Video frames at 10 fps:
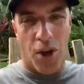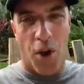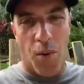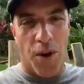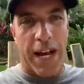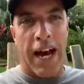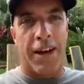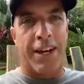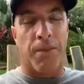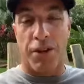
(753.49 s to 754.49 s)
I'll go work
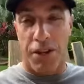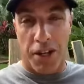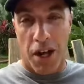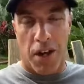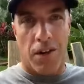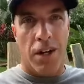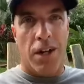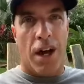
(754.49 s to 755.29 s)
out and I'm good to go.